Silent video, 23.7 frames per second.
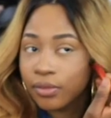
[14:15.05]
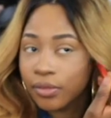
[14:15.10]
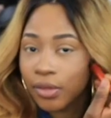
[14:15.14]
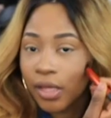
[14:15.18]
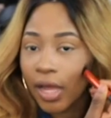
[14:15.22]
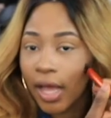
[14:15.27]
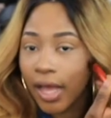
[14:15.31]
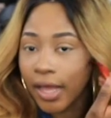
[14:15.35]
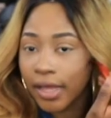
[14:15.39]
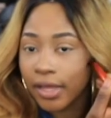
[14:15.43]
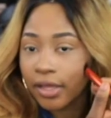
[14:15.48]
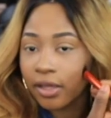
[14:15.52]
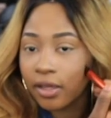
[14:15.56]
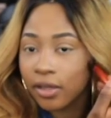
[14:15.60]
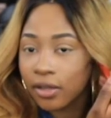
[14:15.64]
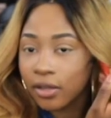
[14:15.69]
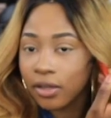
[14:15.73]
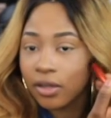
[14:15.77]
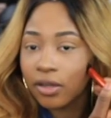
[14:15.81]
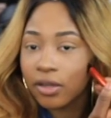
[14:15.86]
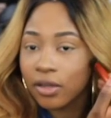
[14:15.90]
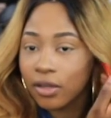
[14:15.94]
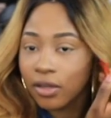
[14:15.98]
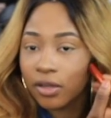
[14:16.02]
like
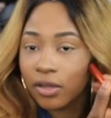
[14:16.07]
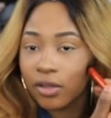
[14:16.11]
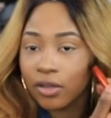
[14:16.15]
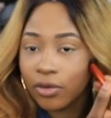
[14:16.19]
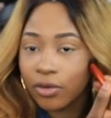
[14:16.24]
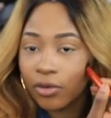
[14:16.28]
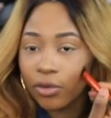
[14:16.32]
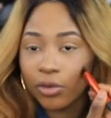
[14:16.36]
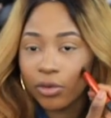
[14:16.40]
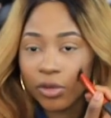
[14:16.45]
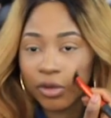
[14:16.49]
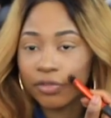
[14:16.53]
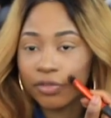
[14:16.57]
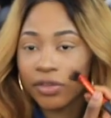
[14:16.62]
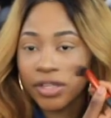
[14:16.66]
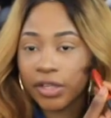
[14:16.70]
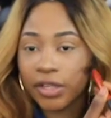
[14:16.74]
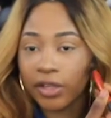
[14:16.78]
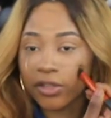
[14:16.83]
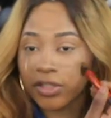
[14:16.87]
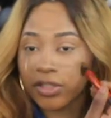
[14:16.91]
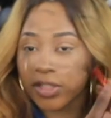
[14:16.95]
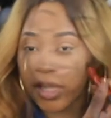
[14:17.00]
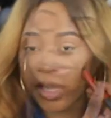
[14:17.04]
all the
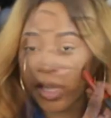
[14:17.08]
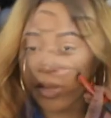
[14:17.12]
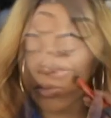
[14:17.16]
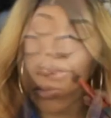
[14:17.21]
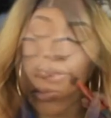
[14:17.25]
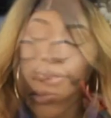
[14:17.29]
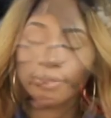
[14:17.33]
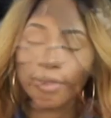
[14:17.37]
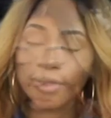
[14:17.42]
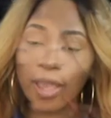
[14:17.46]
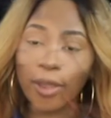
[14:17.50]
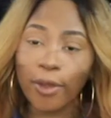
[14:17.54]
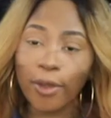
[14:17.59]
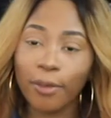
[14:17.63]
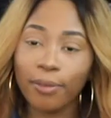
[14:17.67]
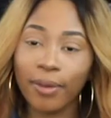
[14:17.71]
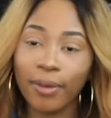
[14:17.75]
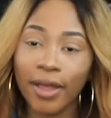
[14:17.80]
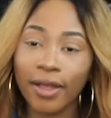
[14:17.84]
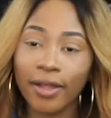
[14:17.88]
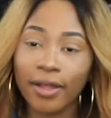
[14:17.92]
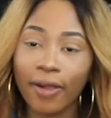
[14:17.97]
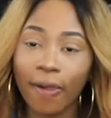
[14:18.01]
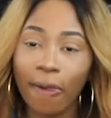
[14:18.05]
videos. Like, I go
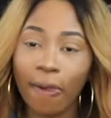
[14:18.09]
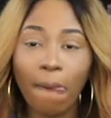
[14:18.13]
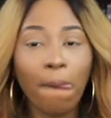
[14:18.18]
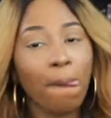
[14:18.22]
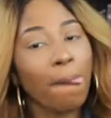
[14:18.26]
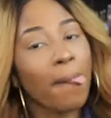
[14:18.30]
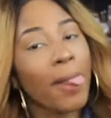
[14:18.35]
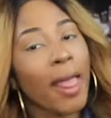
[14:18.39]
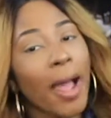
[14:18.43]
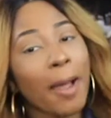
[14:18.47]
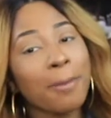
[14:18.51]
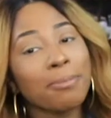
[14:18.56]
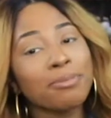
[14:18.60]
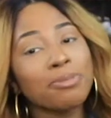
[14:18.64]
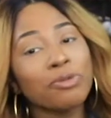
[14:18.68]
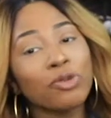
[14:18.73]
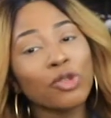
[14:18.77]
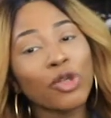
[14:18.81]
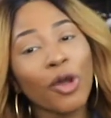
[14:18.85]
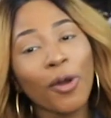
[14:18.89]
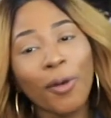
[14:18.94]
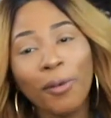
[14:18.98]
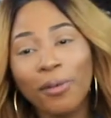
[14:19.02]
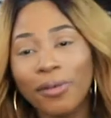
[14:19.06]
back, I'm
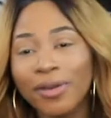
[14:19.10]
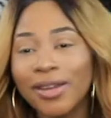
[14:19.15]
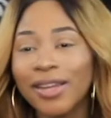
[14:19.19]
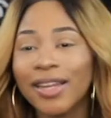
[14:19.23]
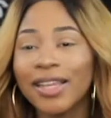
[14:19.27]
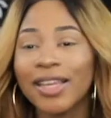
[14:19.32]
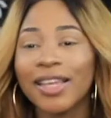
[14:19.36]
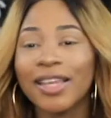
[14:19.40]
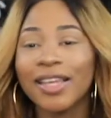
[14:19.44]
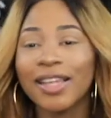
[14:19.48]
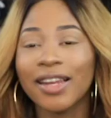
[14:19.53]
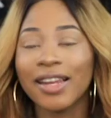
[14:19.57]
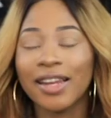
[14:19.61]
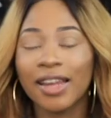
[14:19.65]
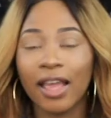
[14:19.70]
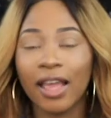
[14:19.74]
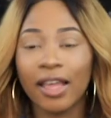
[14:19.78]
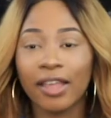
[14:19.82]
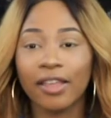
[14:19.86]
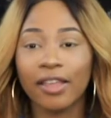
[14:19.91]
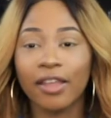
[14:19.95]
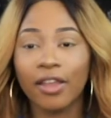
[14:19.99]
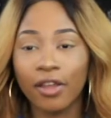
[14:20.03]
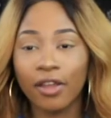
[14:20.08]
totally
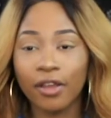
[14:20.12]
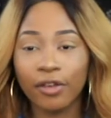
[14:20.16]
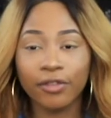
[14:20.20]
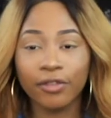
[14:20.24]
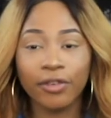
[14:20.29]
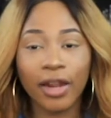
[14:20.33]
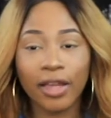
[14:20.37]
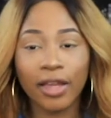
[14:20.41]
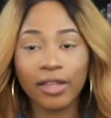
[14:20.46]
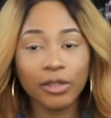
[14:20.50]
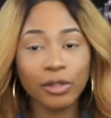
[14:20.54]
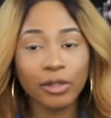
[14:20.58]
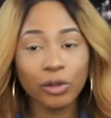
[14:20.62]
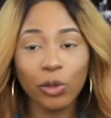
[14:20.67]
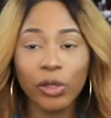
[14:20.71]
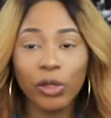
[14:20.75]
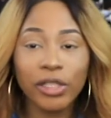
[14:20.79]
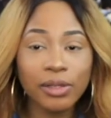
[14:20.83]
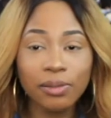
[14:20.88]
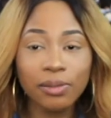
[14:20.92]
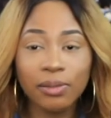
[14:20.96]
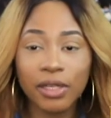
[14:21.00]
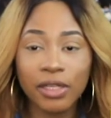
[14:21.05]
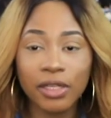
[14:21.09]
like, for like
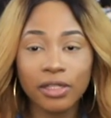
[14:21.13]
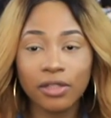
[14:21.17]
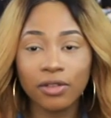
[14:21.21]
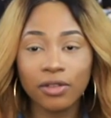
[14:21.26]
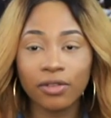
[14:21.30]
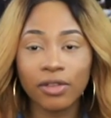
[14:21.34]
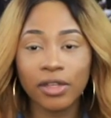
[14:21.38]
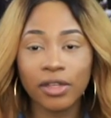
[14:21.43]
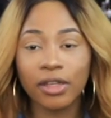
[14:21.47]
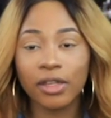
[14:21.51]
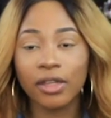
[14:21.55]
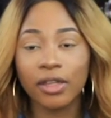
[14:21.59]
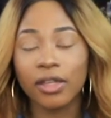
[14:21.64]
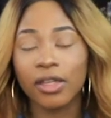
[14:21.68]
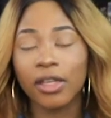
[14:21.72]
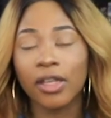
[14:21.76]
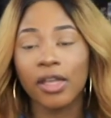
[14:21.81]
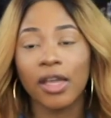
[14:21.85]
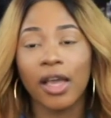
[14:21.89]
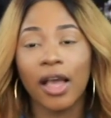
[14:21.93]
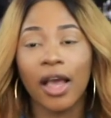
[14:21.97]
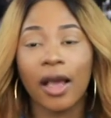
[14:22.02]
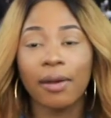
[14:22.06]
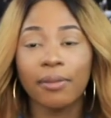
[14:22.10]
twenty minutes of it,
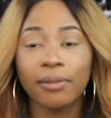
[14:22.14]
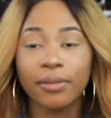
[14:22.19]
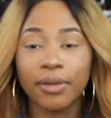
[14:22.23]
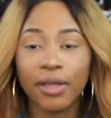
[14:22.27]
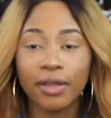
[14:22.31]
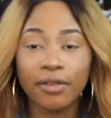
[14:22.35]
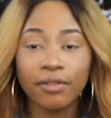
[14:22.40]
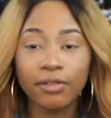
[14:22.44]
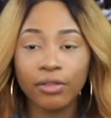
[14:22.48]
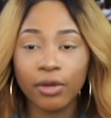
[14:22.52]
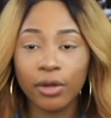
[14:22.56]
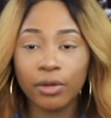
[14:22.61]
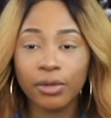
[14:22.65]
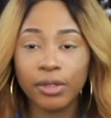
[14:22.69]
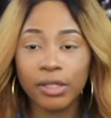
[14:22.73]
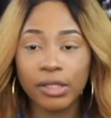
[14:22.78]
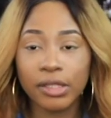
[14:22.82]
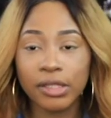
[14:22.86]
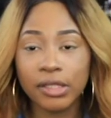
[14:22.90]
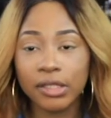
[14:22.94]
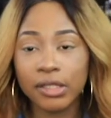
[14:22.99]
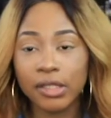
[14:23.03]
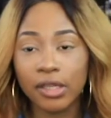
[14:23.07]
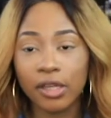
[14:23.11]
I'm in
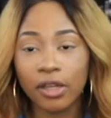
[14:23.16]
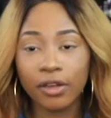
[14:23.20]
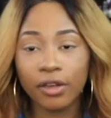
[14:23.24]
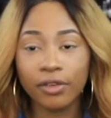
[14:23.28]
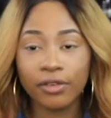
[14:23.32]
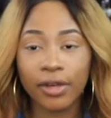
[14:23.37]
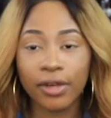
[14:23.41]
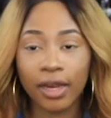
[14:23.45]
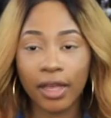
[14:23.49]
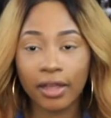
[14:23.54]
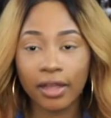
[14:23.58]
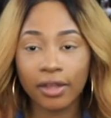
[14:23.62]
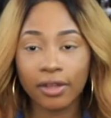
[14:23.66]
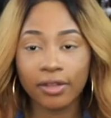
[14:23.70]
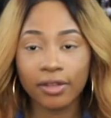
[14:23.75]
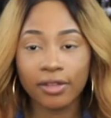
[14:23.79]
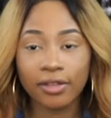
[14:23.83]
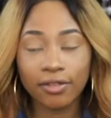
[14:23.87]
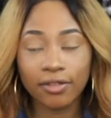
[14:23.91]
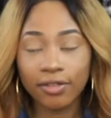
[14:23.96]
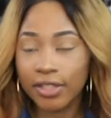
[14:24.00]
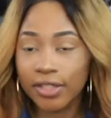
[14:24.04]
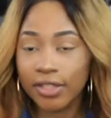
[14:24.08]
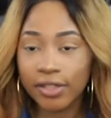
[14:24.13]
focus. Like,
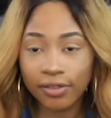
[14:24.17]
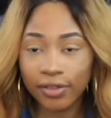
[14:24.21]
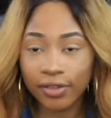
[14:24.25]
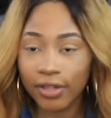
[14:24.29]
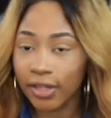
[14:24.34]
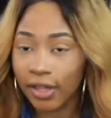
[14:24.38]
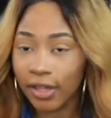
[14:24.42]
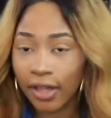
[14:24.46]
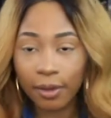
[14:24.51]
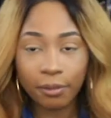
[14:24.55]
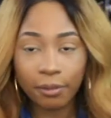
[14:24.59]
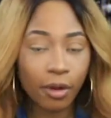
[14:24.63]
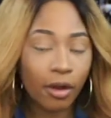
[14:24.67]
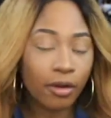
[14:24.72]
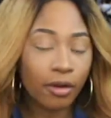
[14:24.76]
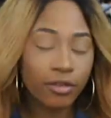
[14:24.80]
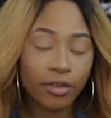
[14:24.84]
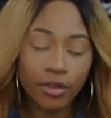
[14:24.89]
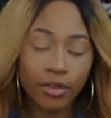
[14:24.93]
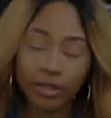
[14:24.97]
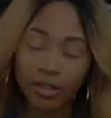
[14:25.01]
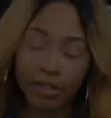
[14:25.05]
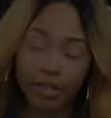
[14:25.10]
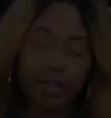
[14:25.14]
the rest of it, I'm off
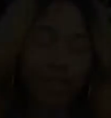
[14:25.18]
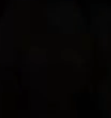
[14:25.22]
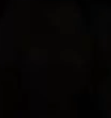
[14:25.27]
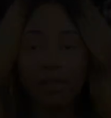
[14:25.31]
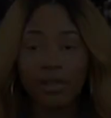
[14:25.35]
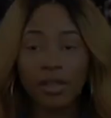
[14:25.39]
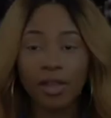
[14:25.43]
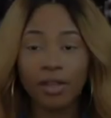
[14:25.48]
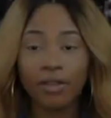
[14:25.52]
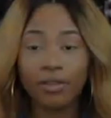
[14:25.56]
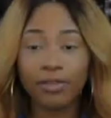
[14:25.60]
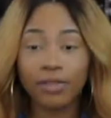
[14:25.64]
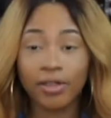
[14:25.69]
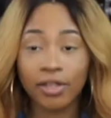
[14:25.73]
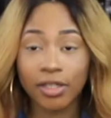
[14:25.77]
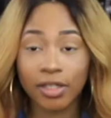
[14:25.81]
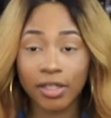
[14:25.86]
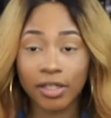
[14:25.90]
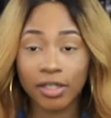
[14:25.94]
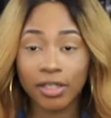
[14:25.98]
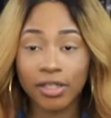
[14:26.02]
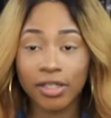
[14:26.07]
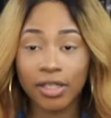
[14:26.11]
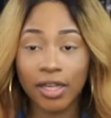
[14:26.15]
focus. I was like, fuck
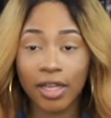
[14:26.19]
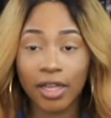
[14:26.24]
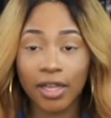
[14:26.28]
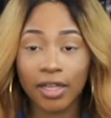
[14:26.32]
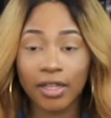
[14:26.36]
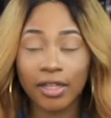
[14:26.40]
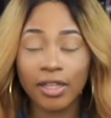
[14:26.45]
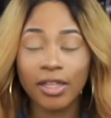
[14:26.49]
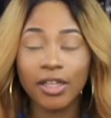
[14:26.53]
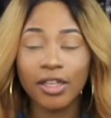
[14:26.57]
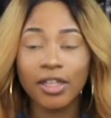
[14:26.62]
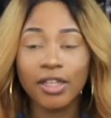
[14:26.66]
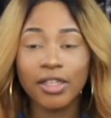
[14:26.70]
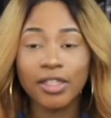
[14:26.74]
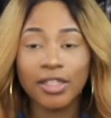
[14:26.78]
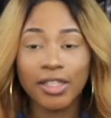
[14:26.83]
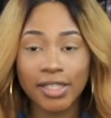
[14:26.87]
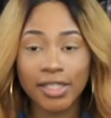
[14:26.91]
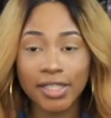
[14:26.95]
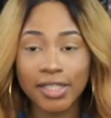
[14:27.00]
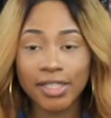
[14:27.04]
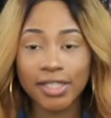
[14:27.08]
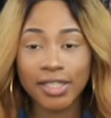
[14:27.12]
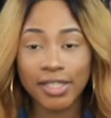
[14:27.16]
this, like,
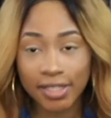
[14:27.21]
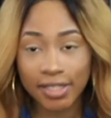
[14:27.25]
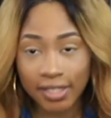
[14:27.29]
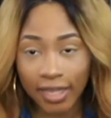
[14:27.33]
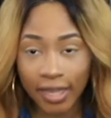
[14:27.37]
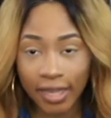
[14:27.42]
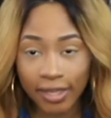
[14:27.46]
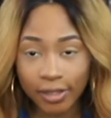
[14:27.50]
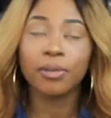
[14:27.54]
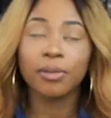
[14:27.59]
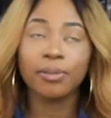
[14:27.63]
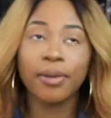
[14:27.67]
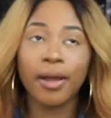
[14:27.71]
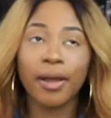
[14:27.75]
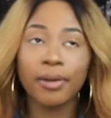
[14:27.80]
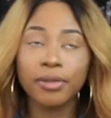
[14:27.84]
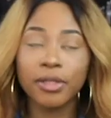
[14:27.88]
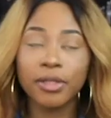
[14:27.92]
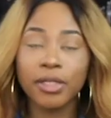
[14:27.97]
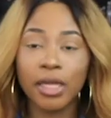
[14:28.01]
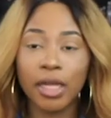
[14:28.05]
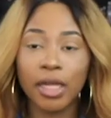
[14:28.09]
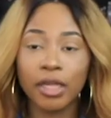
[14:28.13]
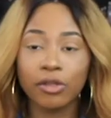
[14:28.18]
this is a sad. But I'm
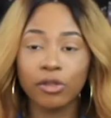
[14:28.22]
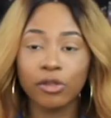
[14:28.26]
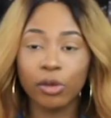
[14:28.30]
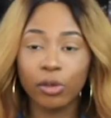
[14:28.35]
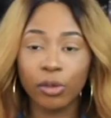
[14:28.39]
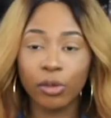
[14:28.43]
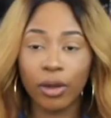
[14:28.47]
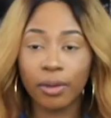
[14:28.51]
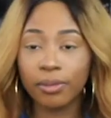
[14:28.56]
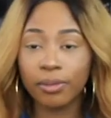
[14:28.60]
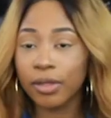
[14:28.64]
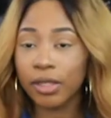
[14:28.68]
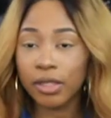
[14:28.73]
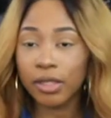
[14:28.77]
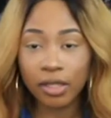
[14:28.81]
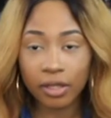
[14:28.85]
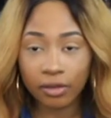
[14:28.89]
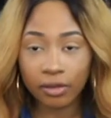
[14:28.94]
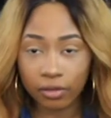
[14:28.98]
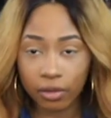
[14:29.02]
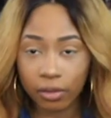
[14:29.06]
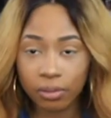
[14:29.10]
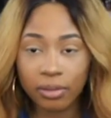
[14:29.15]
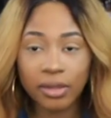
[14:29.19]
just like, you know what, I'm not gonna
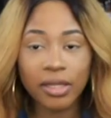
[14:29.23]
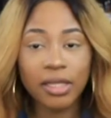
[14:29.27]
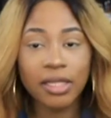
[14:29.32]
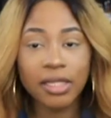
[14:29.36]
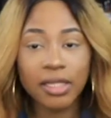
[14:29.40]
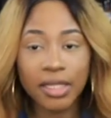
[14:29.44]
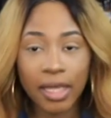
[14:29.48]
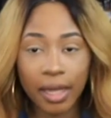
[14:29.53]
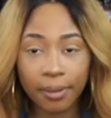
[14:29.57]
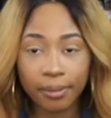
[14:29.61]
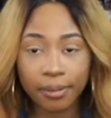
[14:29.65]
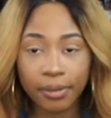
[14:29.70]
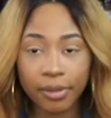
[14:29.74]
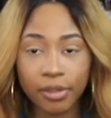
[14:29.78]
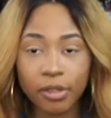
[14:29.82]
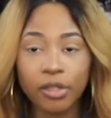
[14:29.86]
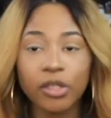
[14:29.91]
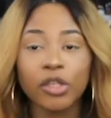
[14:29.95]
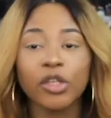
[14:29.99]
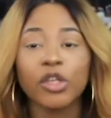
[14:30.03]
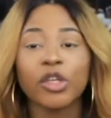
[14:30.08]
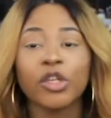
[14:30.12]
give up. Things happen,